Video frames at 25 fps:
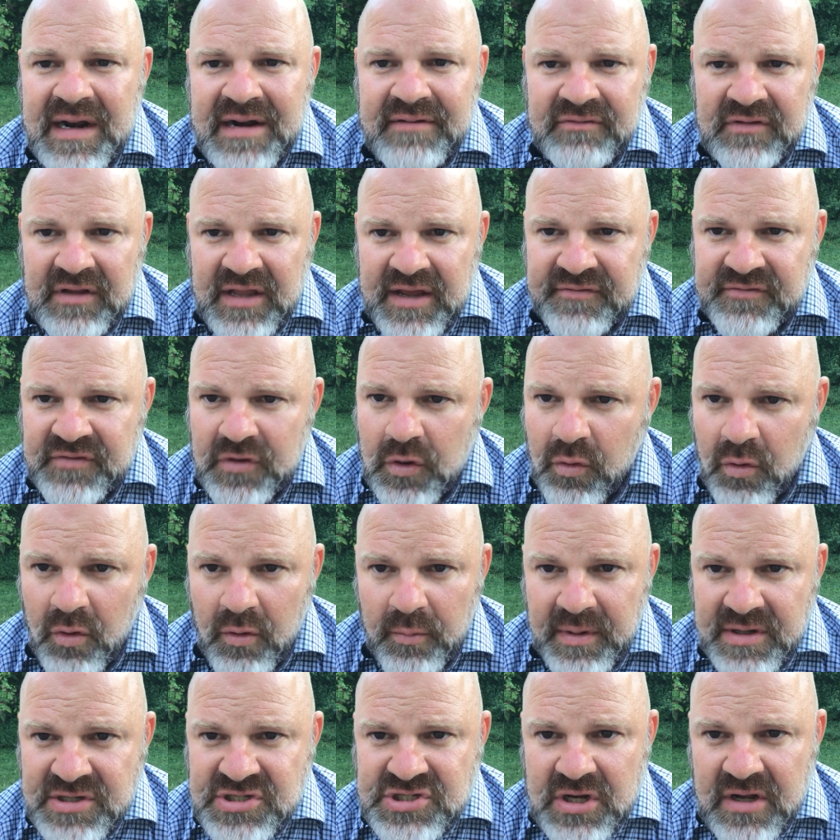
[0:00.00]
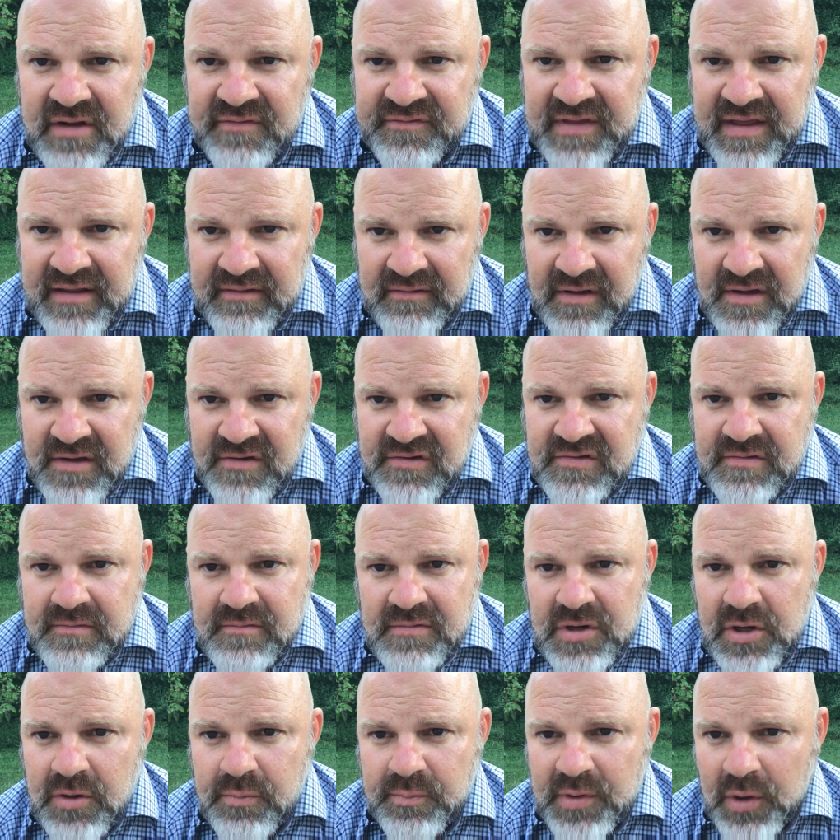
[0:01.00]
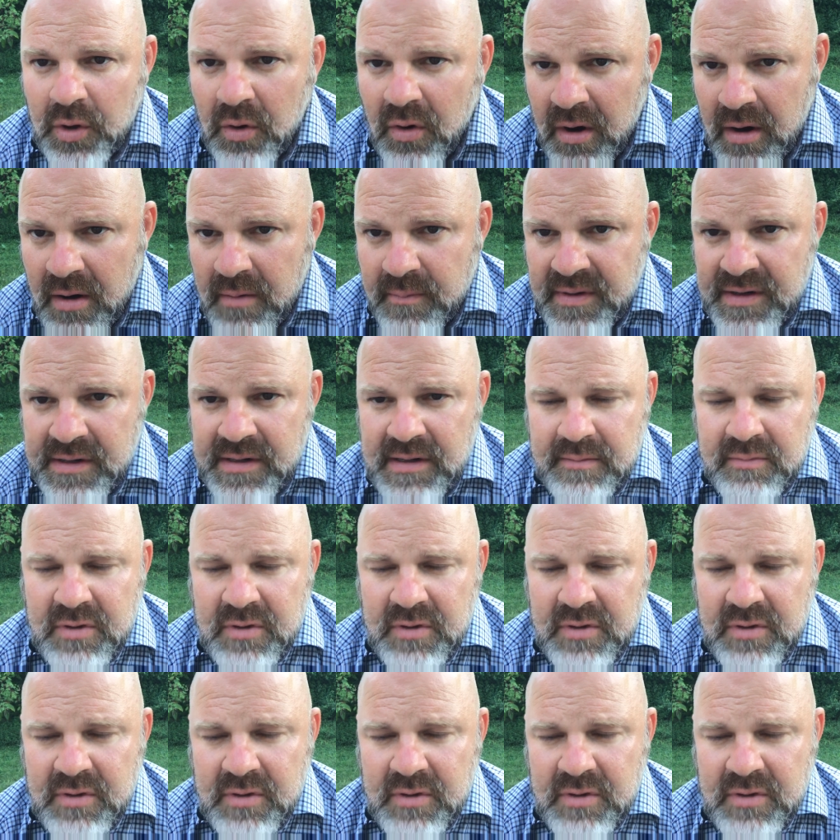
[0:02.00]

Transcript: I've left a whole bunch off that list. Bill Hartman.